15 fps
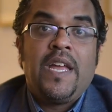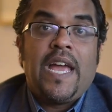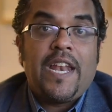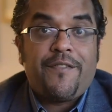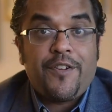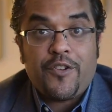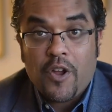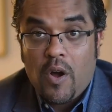And
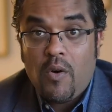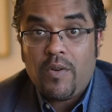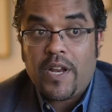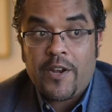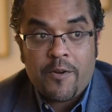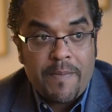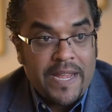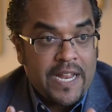if you don't,
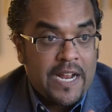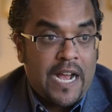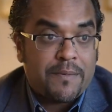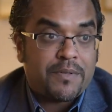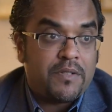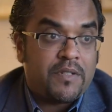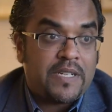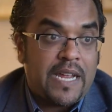and you're making
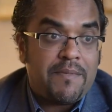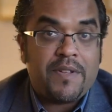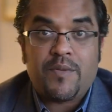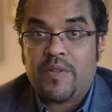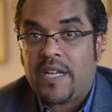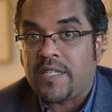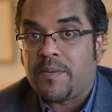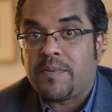absolute statements
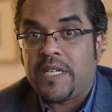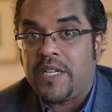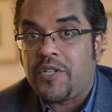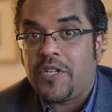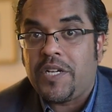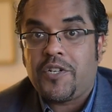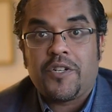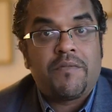without
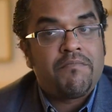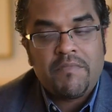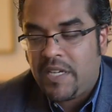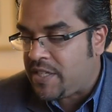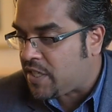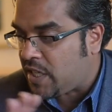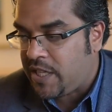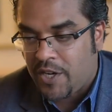substantiation,
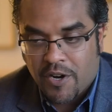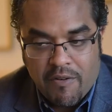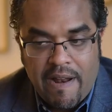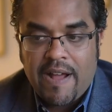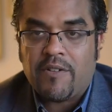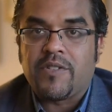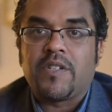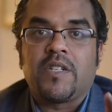it's clear
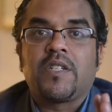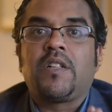grounds,